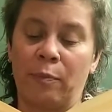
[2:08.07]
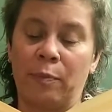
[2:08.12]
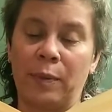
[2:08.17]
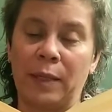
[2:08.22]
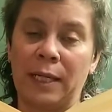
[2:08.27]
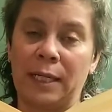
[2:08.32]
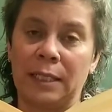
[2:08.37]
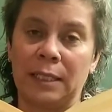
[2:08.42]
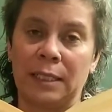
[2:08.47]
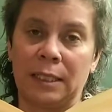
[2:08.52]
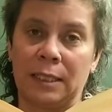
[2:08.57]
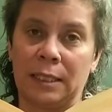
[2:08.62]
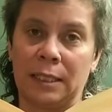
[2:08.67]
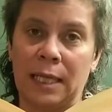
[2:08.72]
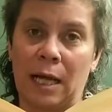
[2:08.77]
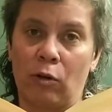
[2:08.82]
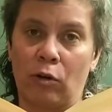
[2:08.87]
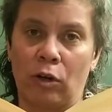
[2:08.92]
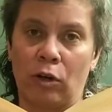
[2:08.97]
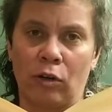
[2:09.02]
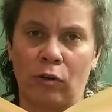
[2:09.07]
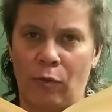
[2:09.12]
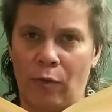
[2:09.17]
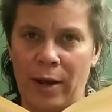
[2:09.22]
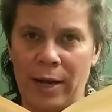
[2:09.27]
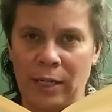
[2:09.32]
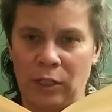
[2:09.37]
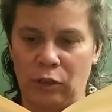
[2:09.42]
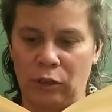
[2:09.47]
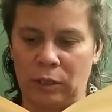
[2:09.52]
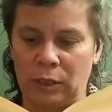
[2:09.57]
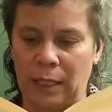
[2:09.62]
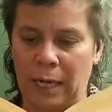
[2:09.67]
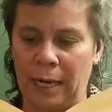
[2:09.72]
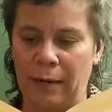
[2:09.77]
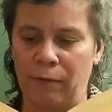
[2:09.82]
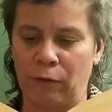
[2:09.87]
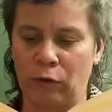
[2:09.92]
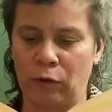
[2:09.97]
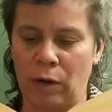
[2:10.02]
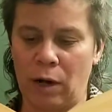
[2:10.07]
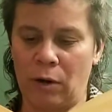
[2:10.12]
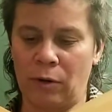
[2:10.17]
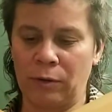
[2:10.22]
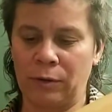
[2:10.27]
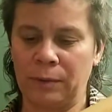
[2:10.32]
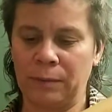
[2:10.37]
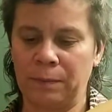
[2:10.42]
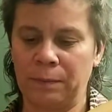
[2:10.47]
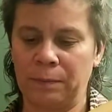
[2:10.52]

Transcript: beasts how courageous I have grown."